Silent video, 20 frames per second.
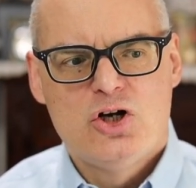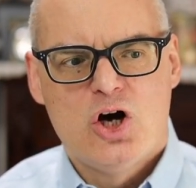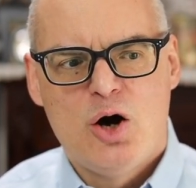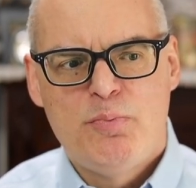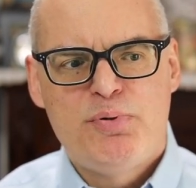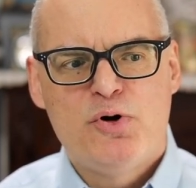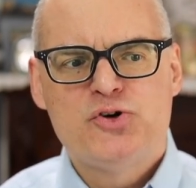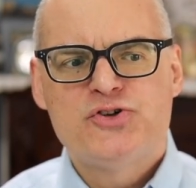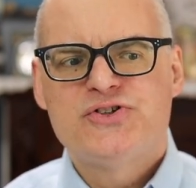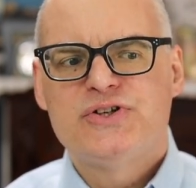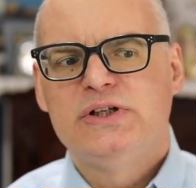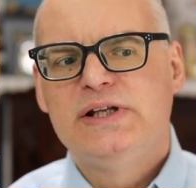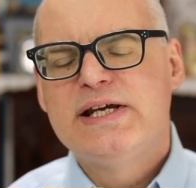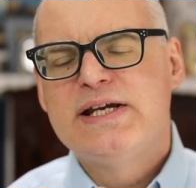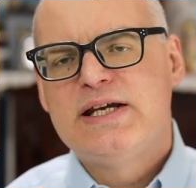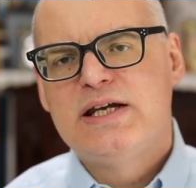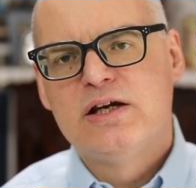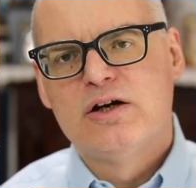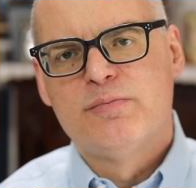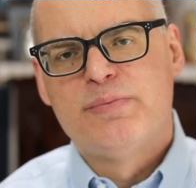I'll post a
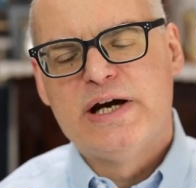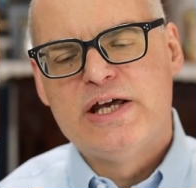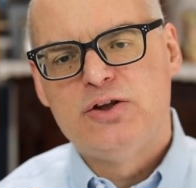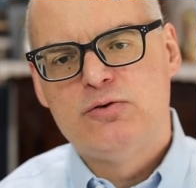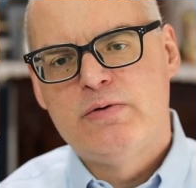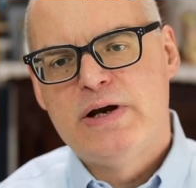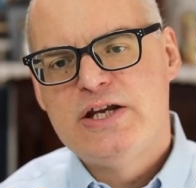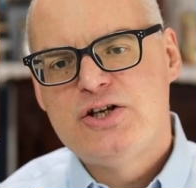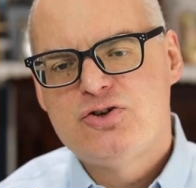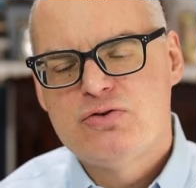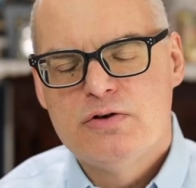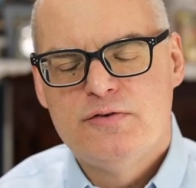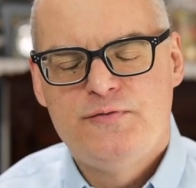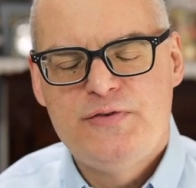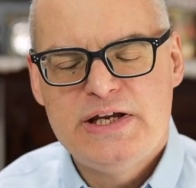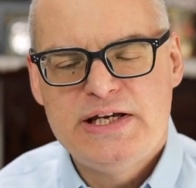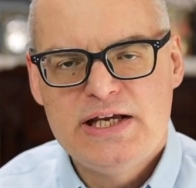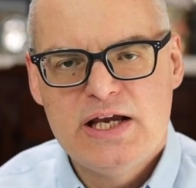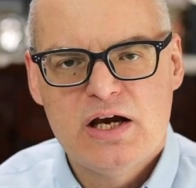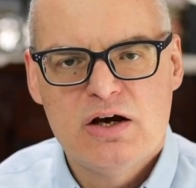link here, by the way, to a
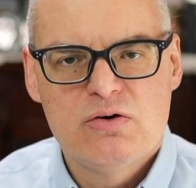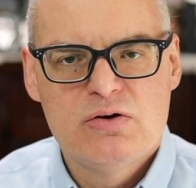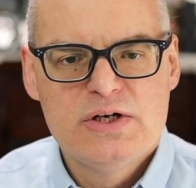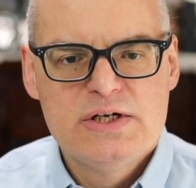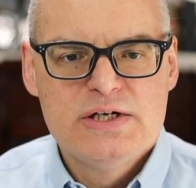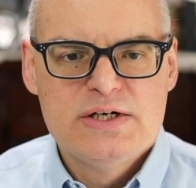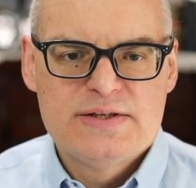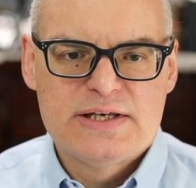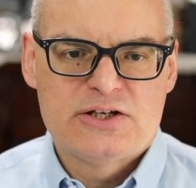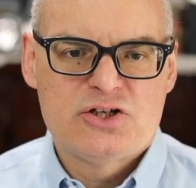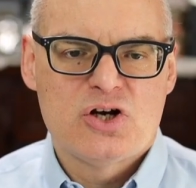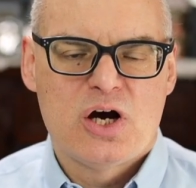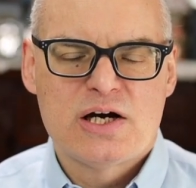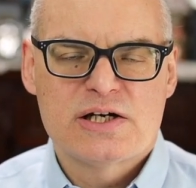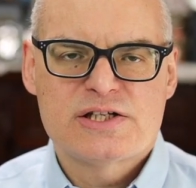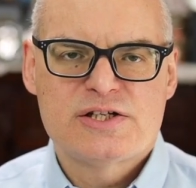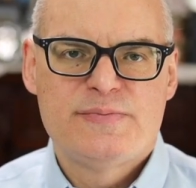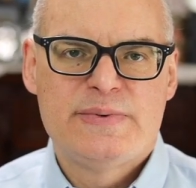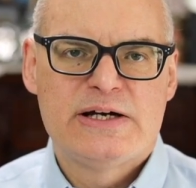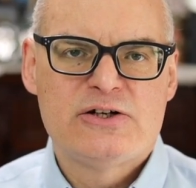video that
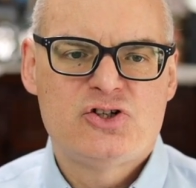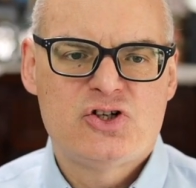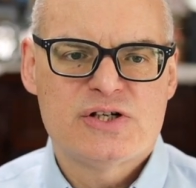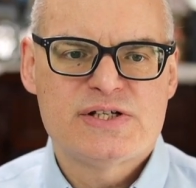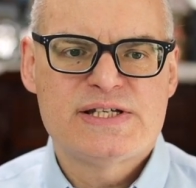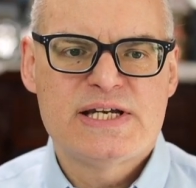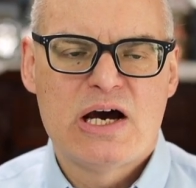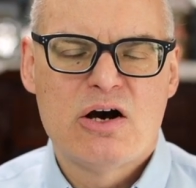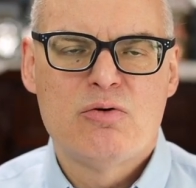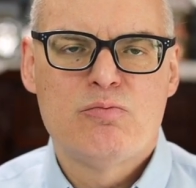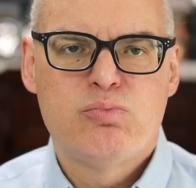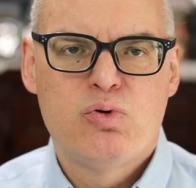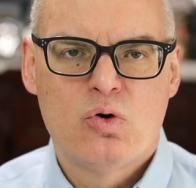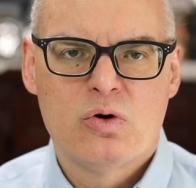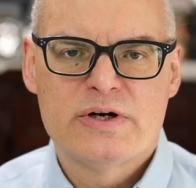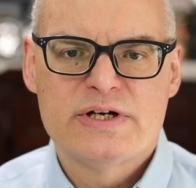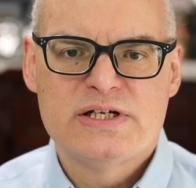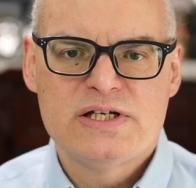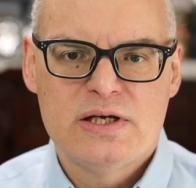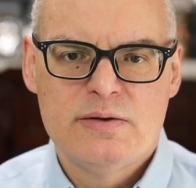talks about just how
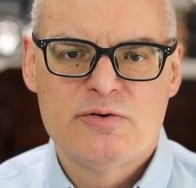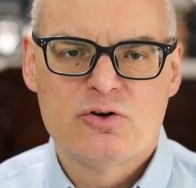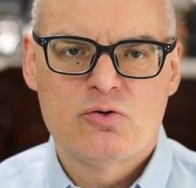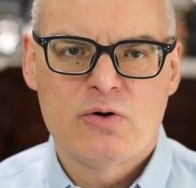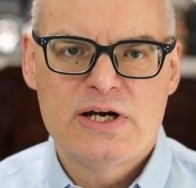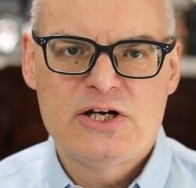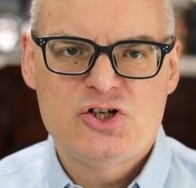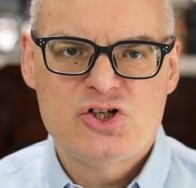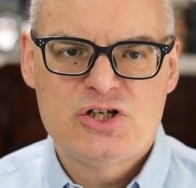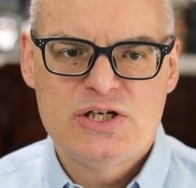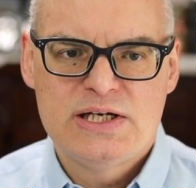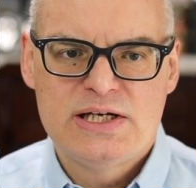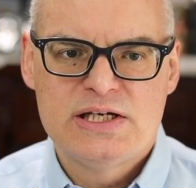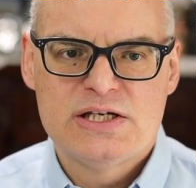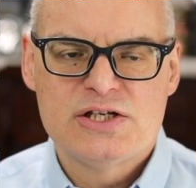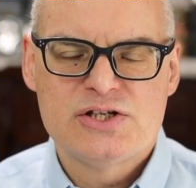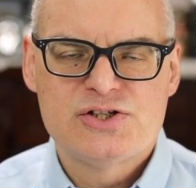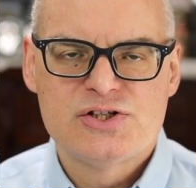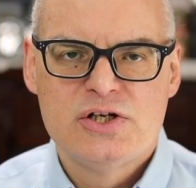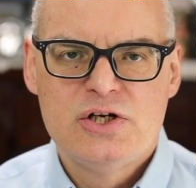important immigration
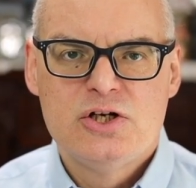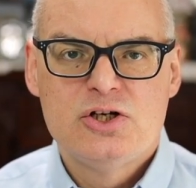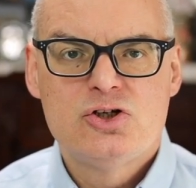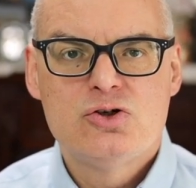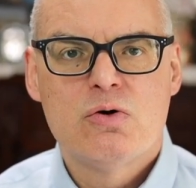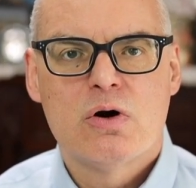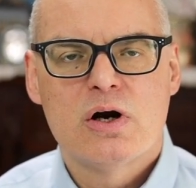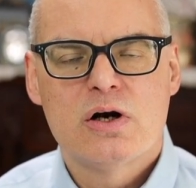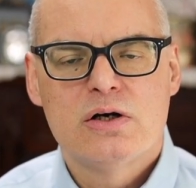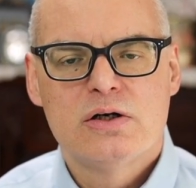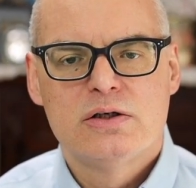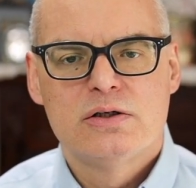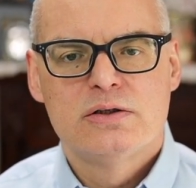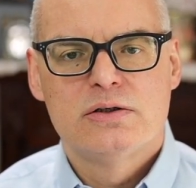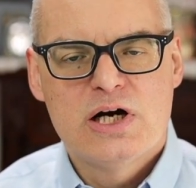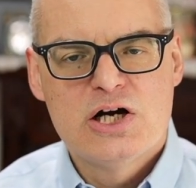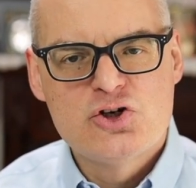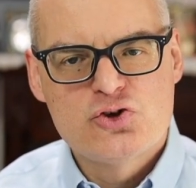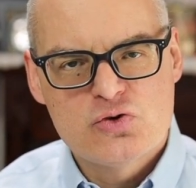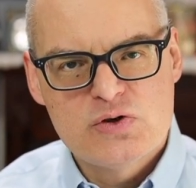is to our
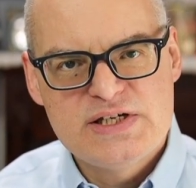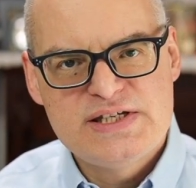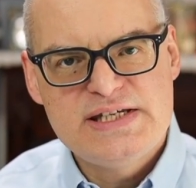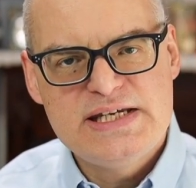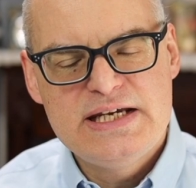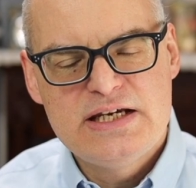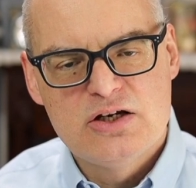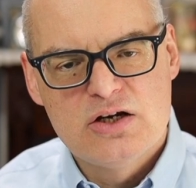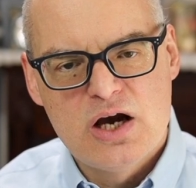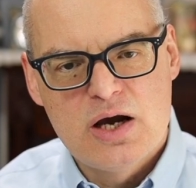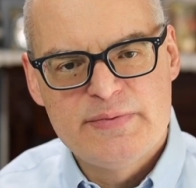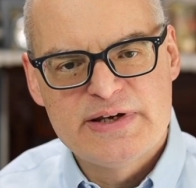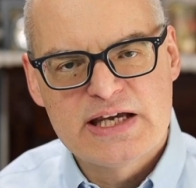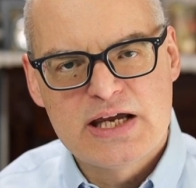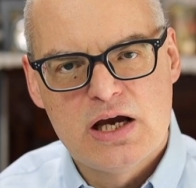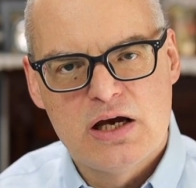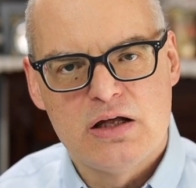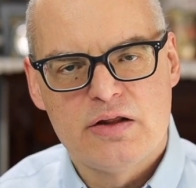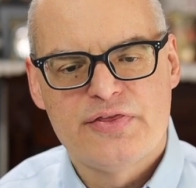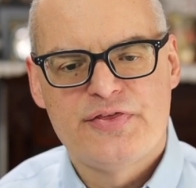country's
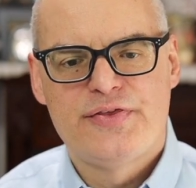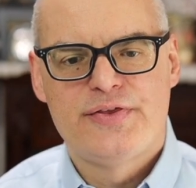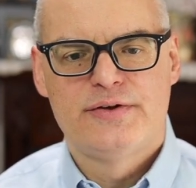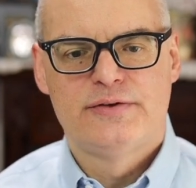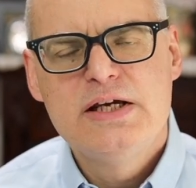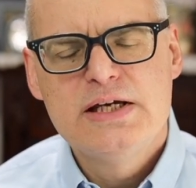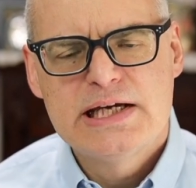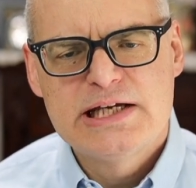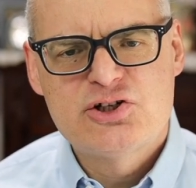economic health.